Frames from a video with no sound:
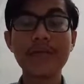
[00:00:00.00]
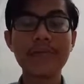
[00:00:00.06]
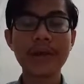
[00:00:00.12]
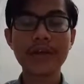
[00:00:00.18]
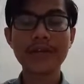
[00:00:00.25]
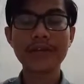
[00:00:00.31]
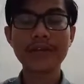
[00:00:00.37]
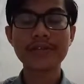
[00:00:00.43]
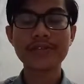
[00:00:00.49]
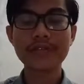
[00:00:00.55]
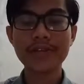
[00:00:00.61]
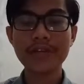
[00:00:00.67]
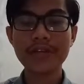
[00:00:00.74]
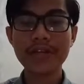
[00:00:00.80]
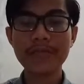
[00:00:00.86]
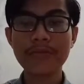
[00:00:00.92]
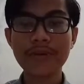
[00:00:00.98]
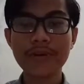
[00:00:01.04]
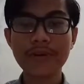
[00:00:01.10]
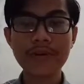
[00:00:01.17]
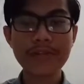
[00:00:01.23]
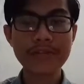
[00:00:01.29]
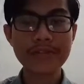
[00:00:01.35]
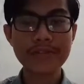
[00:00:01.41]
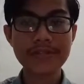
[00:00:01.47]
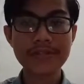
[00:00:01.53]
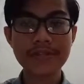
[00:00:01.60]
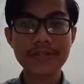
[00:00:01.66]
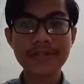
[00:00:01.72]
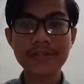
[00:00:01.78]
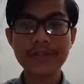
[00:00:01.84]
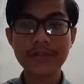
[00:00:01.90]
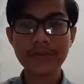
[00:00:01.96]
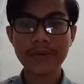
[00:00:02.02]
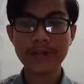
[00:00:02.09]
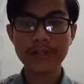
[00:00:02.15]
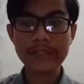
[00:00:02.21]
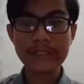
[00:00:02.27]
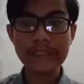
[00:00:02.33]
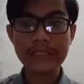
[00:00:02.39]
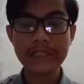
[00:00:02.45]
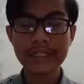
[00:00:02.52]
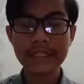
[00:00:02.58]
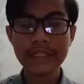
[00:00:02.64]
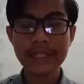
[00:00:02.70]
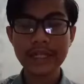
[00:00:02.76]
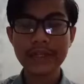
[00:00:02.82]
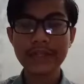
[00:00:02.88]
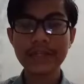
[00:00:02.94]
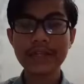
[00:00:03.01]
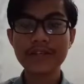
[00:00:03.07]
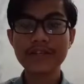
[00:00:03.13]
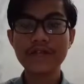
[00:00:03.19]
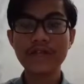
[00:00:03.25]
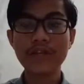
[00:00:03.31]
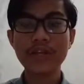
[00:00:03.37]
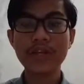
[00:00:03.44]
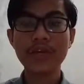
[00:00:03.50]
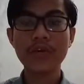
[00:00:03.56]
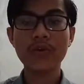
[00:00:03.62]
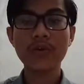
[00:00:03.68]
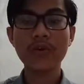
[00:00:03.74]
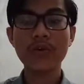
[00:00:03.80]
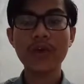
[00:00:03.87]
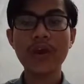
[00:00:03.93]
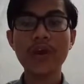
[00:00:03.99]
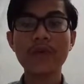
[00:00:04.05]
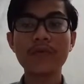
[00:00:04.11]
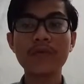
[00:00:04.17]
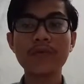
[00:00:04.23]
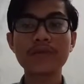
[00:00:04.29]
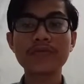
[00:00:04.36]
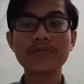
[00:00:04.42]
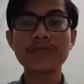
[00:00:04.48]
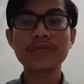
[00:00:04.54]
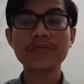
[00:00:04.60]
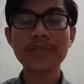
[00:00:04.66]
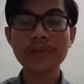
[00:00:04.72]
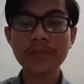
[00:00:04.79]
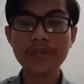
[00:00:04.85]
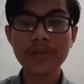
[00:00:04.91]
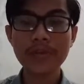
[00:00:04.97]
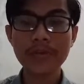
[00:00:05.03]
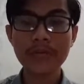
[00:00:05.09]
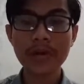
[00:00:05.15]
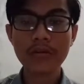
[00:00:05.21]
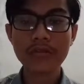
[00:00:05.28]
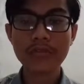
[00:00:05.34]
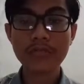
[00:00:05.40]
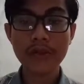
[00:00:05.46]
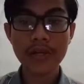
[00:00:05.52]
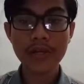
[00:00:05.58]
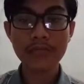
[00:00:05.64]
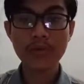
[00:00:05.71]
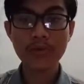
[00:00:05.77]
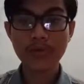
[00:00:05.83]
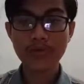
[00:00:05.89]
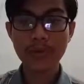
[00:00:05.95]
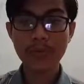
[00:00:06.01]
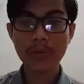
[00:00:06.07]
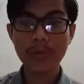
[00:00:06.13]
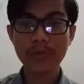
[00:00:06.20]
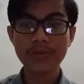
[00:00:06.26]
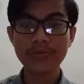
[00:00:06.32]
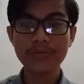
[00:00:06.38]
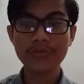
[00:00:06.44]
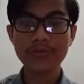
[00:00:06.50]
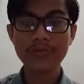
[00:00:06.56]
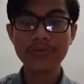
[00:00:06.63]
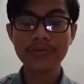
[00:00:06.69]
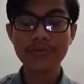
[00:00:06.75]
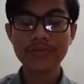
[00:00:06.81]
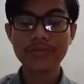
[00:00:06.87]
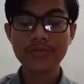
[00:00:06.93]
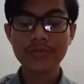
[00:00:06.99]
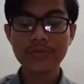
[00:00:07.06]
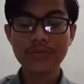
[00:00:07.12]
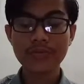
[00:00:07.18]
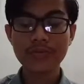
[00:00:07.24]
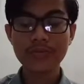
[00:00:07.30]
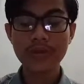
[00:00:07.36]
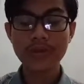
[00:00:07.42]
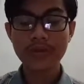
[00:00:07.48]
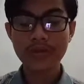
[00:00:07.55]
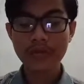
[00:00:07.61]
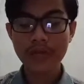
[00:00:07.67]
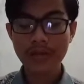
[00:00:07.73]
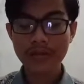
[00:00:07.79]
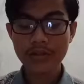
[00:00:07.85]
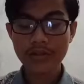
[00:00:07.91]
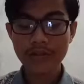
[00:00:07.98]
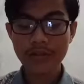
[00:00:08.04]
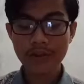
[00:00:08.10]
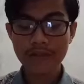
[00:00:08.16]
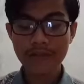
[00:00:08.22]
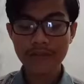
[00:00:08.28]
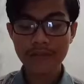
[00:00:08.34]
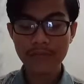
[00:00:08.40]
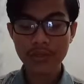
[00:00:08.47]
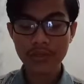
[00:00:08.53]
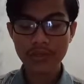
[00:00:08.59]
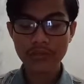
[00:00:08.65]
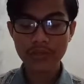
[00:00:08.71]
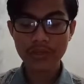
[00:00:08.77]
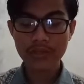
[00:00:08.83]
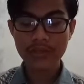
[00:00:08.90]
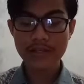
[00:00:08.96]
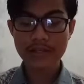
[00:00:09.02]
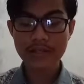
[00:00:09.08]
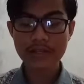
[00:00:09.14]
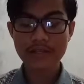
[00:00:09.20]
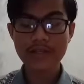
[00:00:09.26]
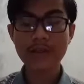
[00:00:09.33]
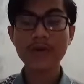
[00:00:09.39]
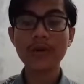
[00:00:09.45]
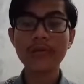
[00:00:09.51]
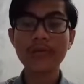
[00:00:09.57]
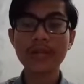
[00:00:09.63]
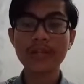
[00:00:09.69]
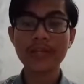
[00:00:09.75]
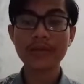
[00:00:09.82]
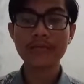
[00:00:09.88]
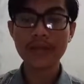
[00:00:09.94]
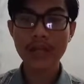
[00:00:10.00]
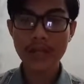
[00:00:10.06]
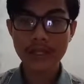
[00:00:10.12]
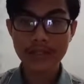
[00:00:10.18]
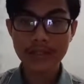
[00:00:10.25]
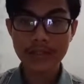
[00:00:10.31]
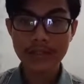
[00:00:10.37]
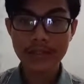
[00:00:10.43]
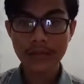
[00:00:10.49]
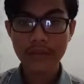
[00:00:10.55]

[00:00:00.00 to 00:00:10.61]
My student number is 31. In this video, I want to tell you about my book report. With the title of the book is The Woman in Black.